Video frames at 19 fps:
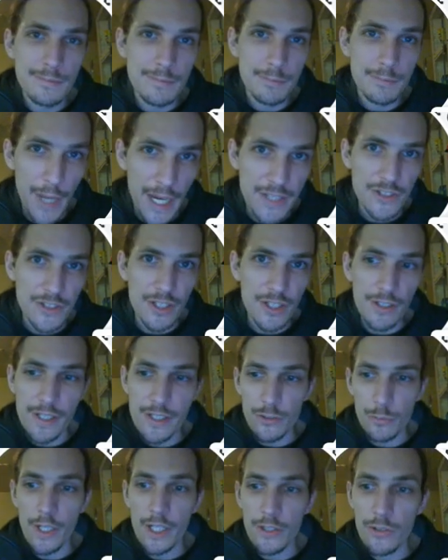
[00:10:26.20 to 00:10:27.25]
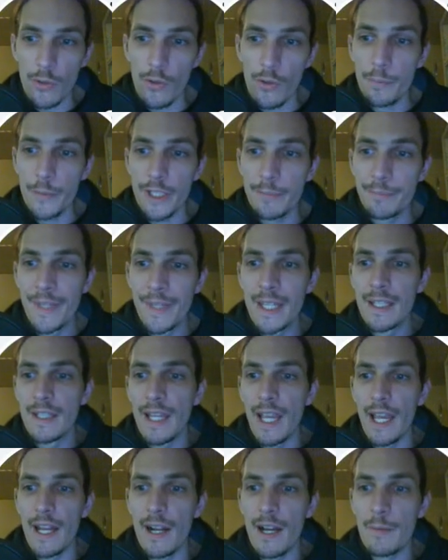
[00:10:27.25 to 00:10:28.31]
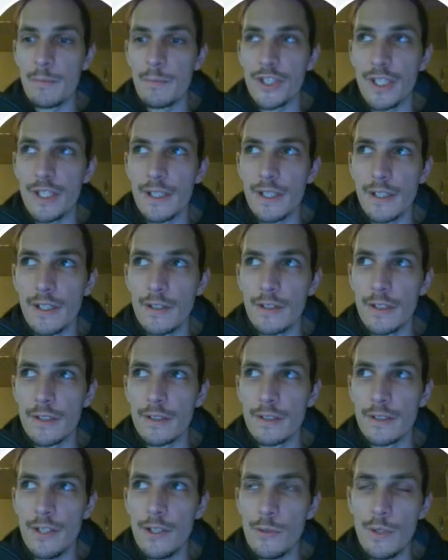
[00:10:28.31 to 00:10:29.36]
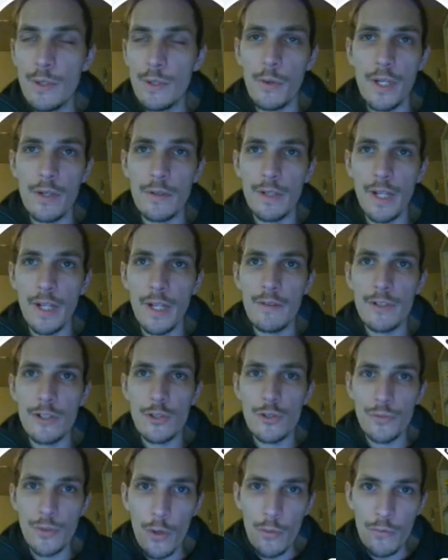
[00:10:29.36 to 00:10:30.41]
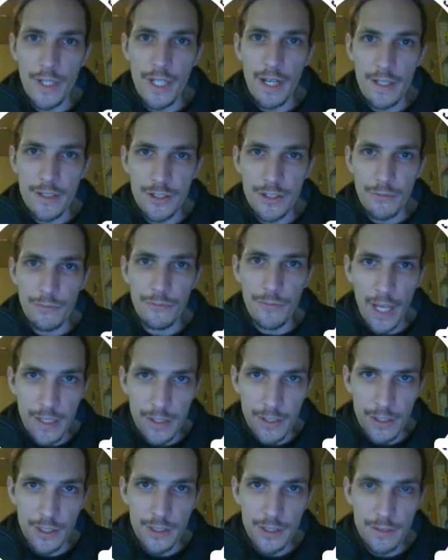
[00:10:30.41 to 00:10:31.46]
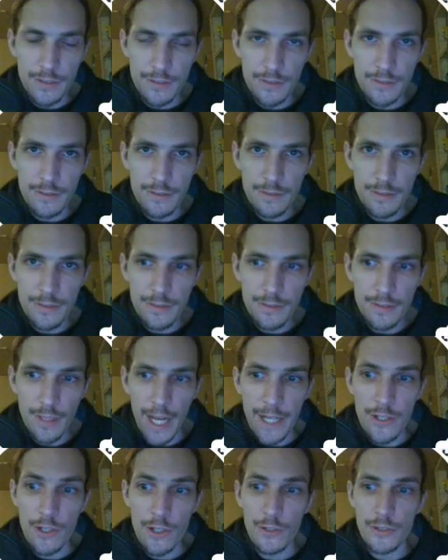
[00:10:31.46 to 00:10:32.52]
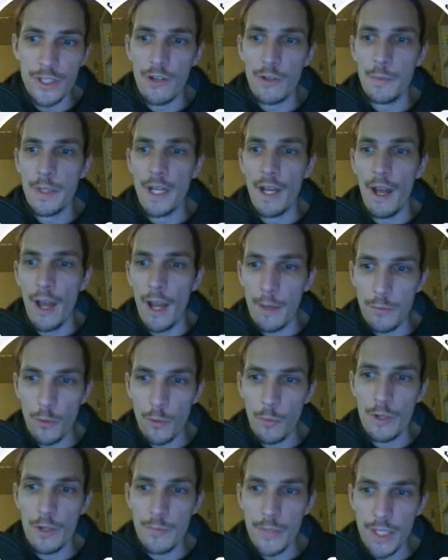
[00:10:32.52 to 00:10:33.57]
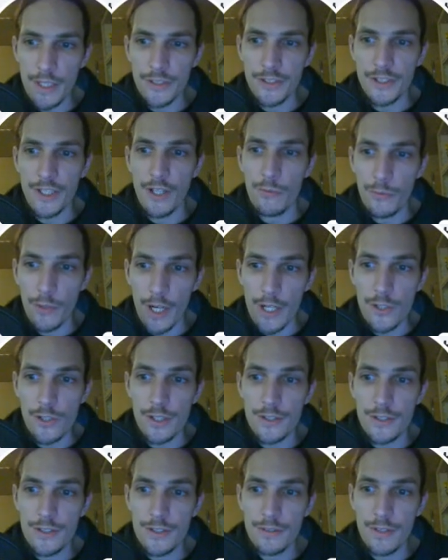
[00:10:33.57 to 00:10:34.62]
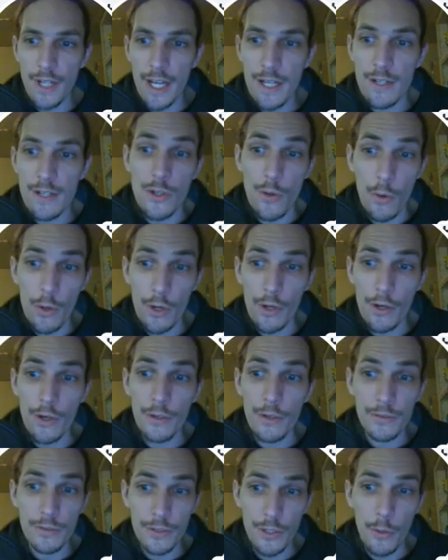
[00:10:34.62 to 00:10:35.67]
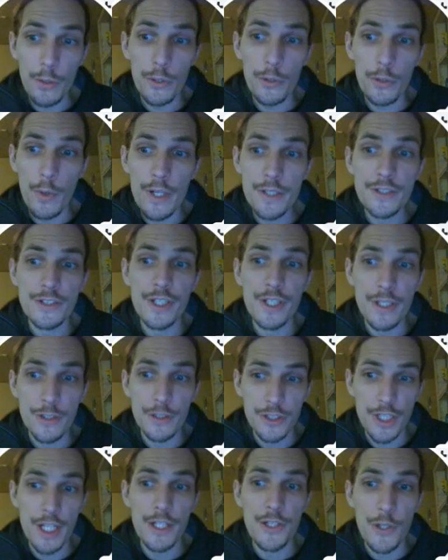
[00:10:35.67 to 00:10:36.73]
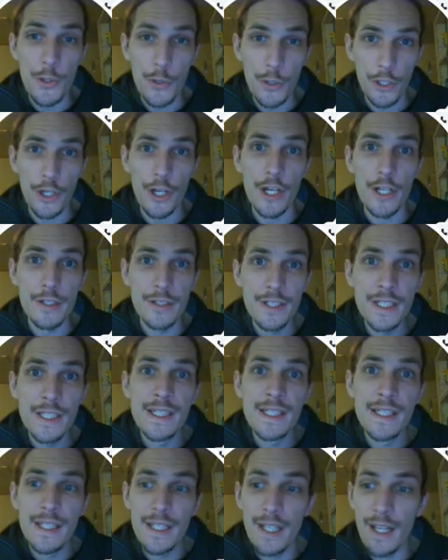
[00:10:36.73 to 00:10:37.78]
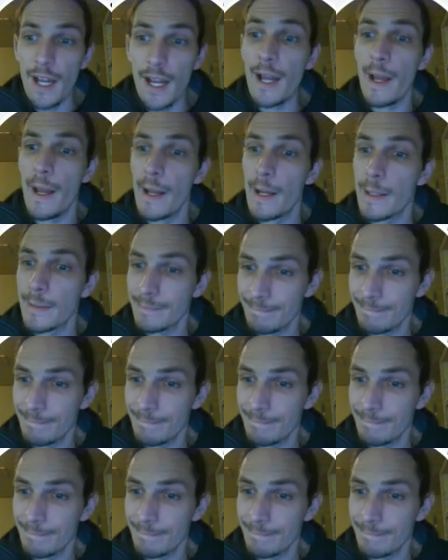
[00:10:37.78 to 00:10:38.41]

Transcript: basically, is what he told me. And I'm sitting there going, you don't even have a trophy as a vendor. And you're telling me I'm the one being self-righteous, and you're the one sitting there saying you're good. Uh,